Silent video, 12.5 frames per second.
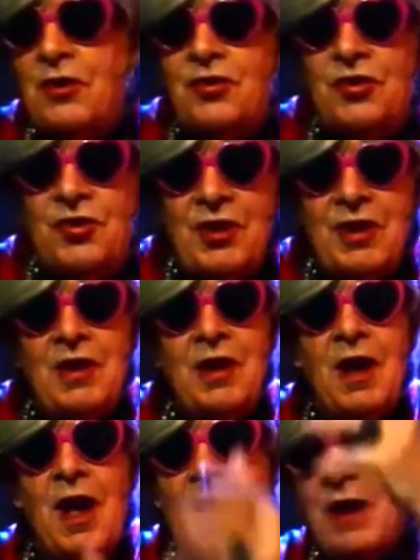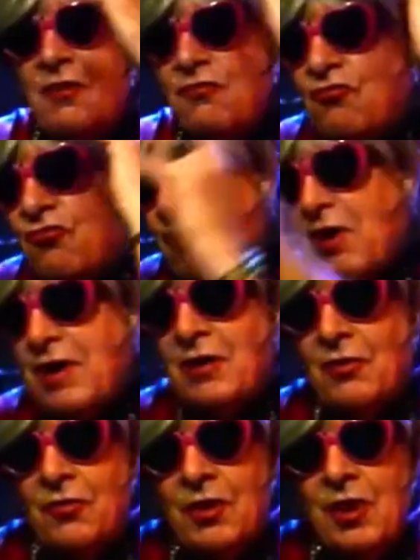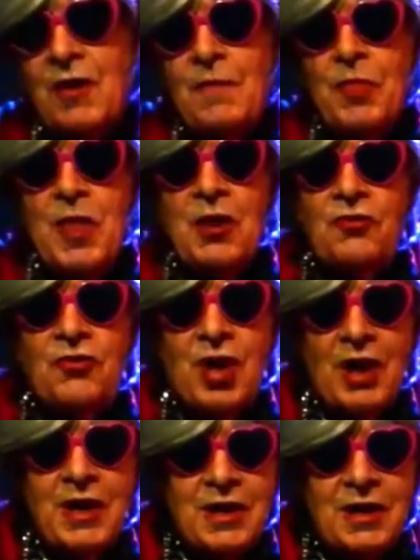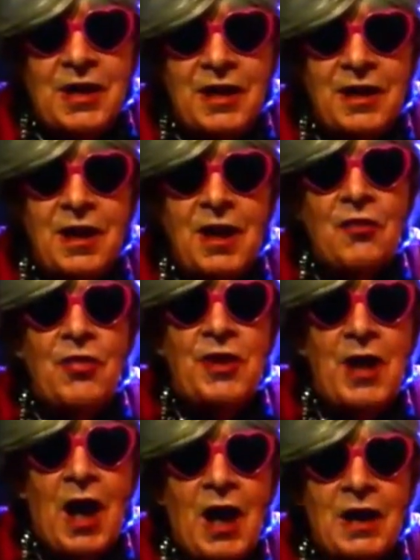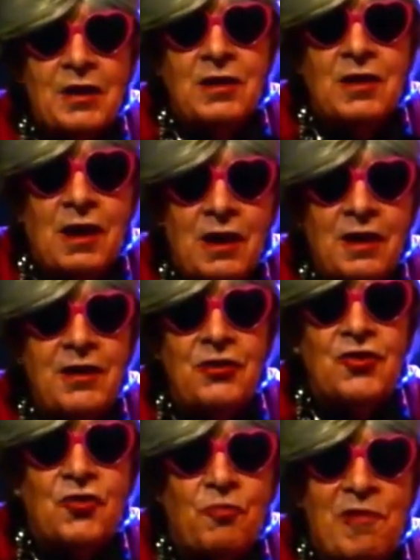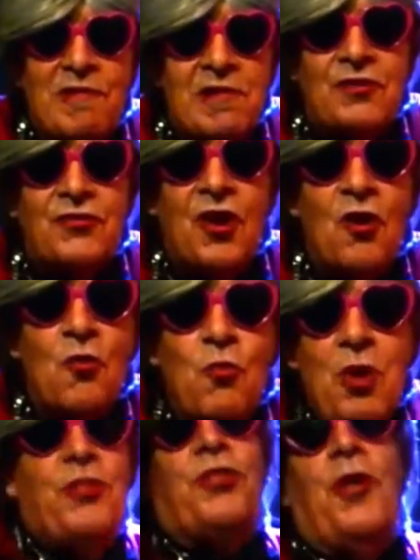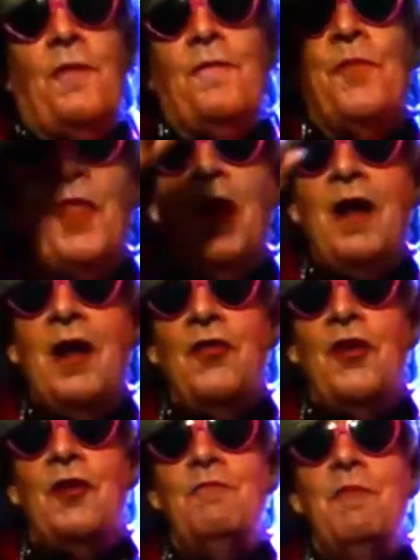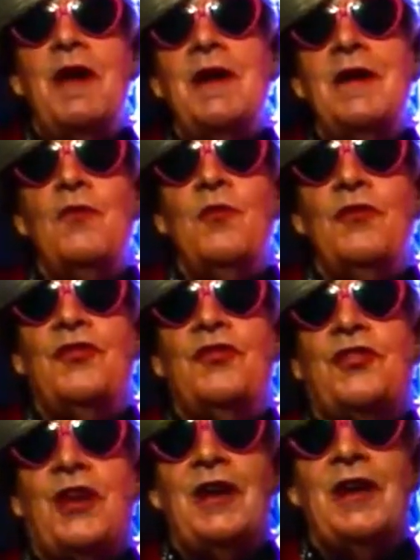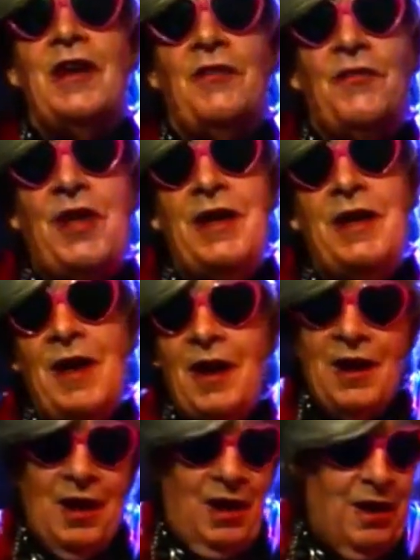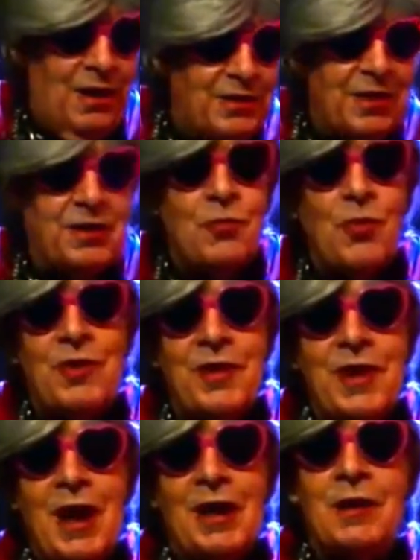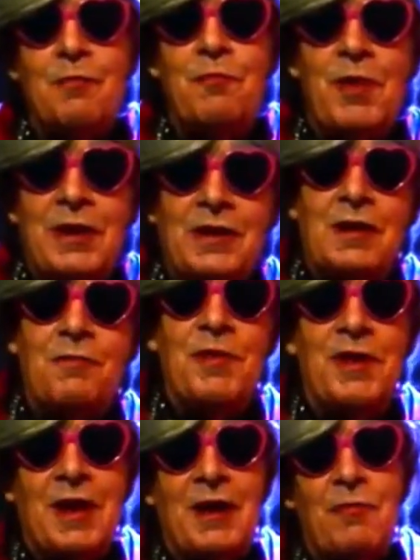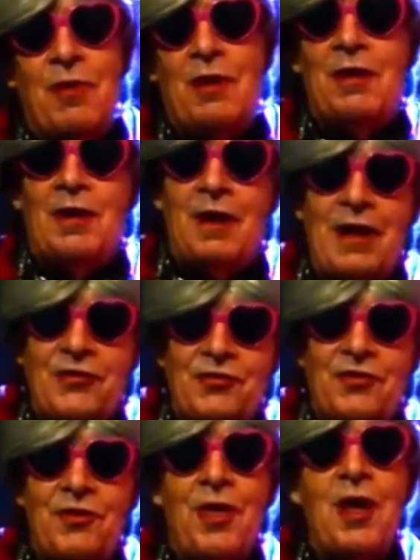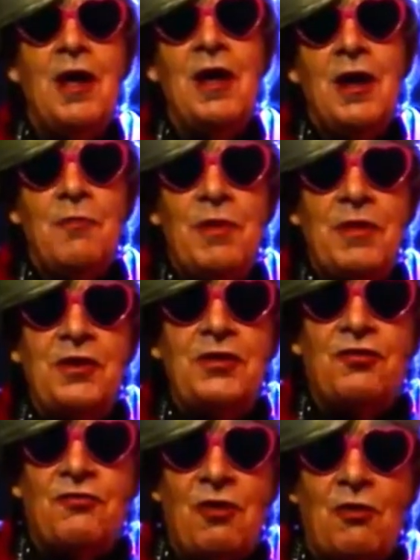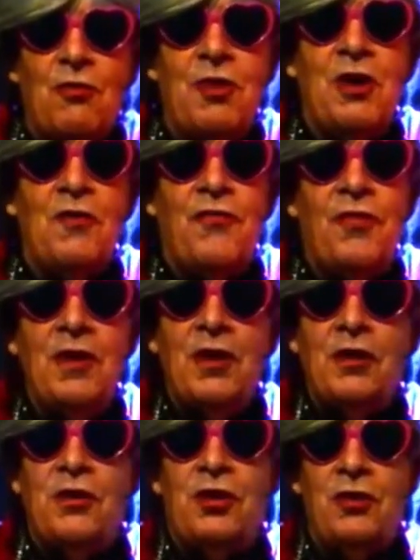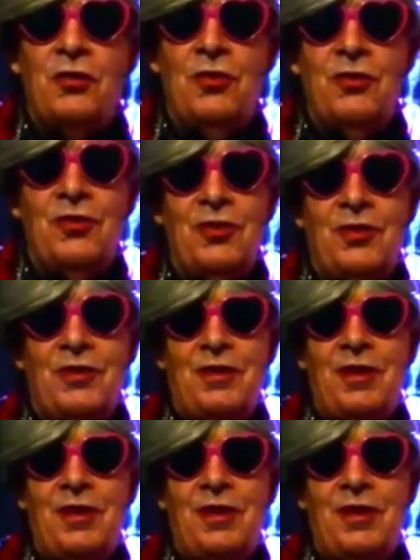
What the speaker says: sea and drowned, taking the unclean spirits with them. The man was saved. I don't know whether he had a bed to pick up like Lazarus, but he strolled off, cured.